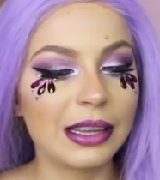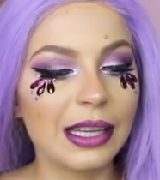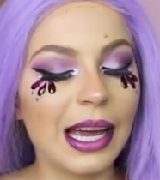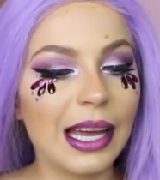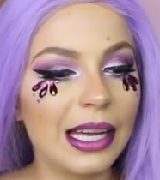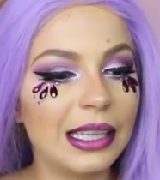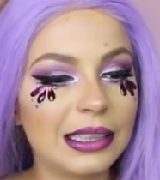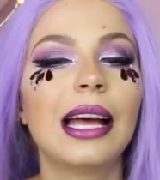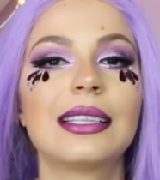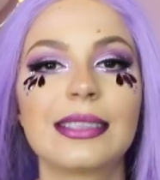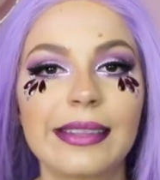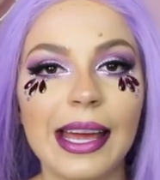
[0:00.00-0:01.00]
that
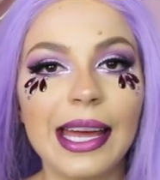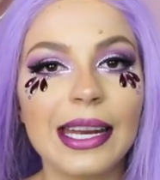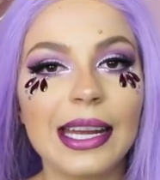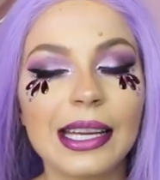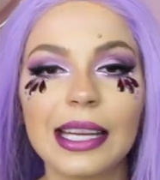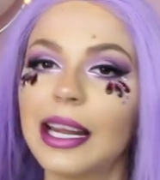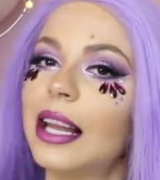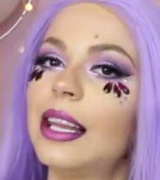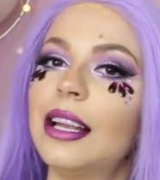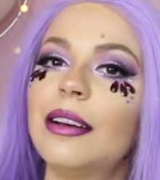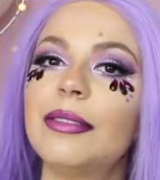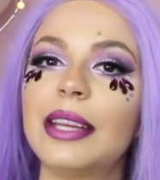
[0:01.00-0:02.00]
aesthetic and I
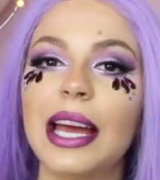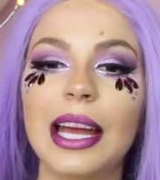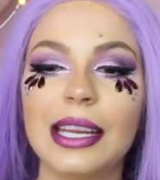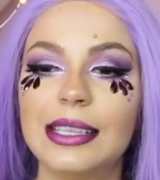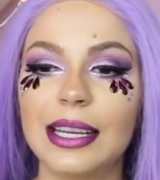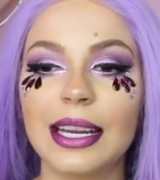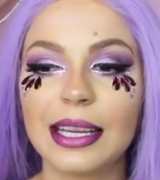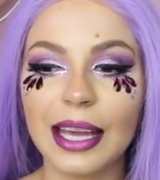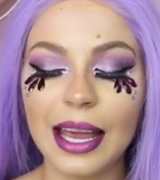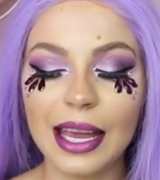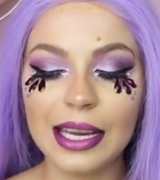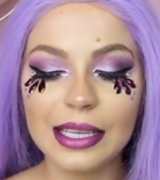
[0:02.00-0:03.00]
love that
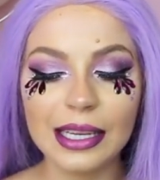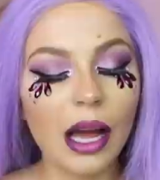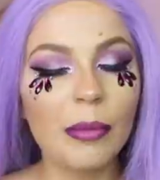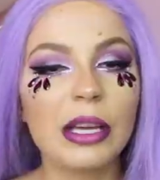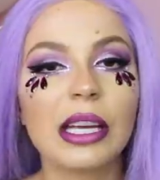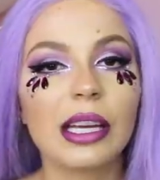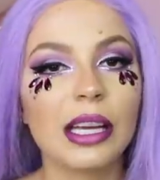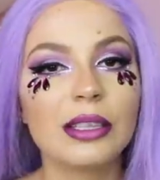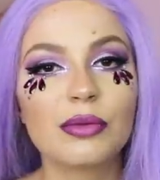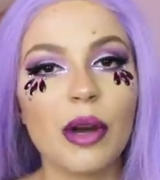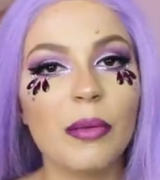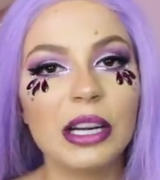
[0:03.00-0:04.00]
decade. I mean,
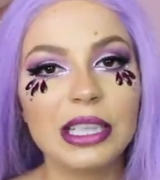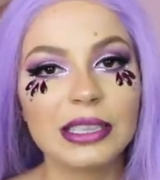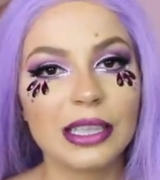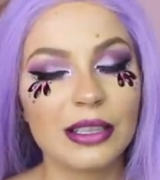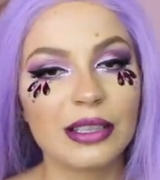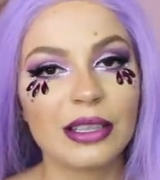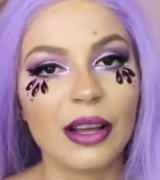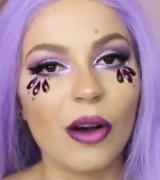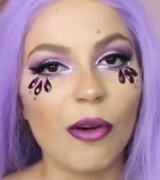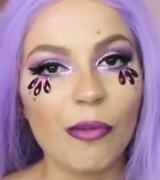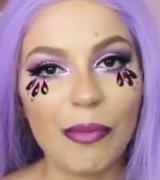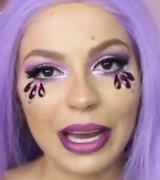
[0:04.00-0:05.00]
it's reminiscent
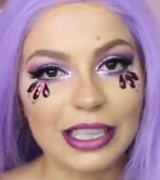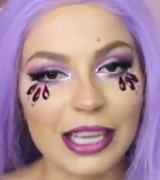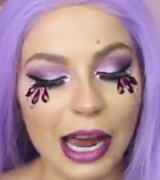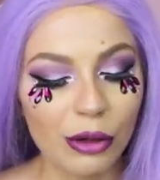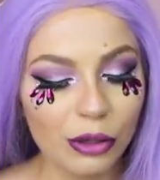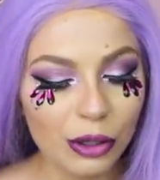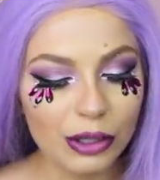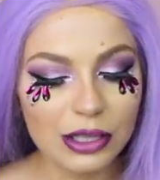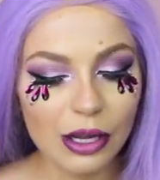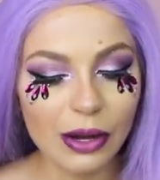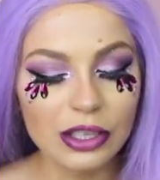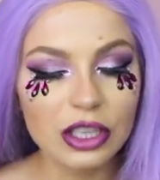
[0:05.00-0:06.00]
of my childhood,
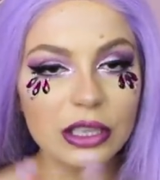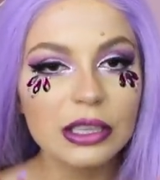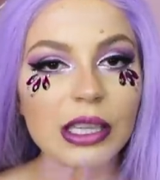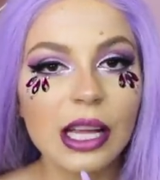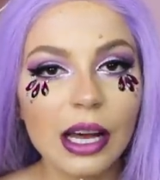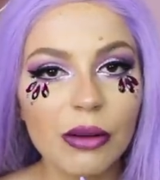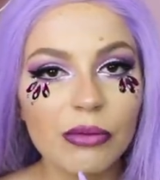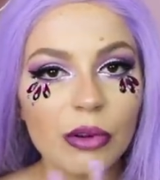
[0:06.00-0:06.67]
so I just love